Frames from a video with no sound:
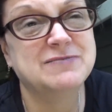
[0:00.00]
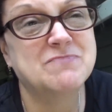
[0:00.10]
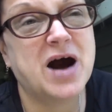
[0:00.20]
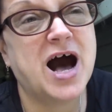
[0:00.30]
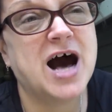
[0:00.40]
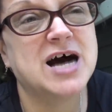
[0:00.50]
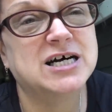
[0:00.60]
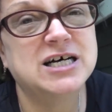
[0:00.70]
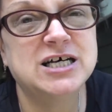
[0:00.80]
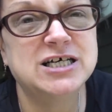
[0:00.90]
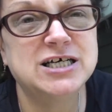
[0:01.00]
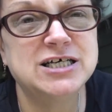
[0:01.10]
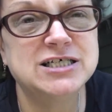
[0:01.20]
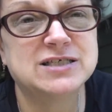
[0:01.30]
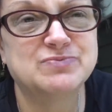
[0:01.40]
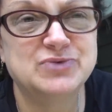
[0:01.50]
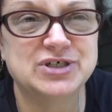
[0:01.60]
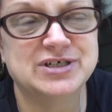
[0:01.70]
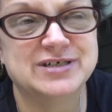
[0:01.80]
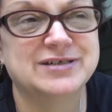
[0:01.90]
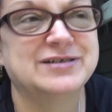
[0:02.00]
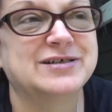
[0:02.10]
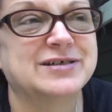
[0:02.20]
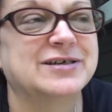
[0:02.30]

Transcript: my husband.